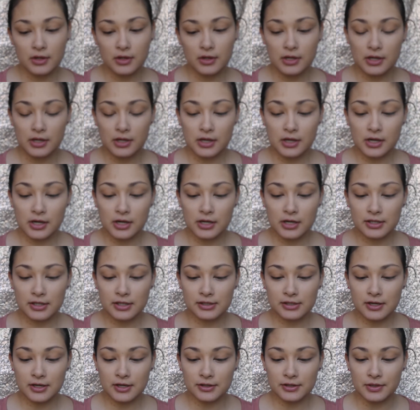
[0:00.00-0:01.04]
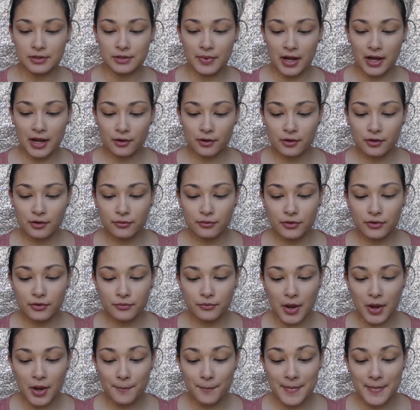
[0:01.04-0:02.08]
It's called the Powder Room
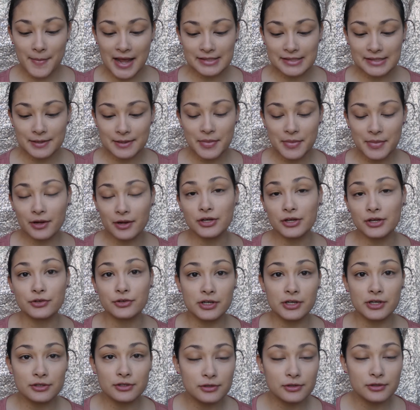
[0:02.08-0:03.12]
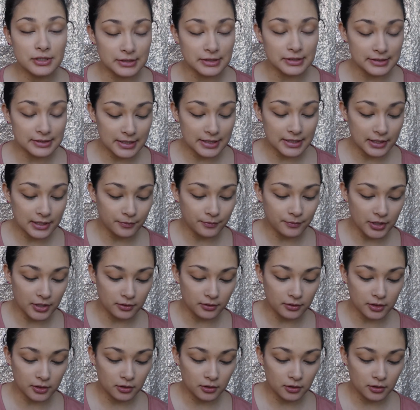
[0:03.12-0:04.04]
Matte About It Translucent Setting Powder.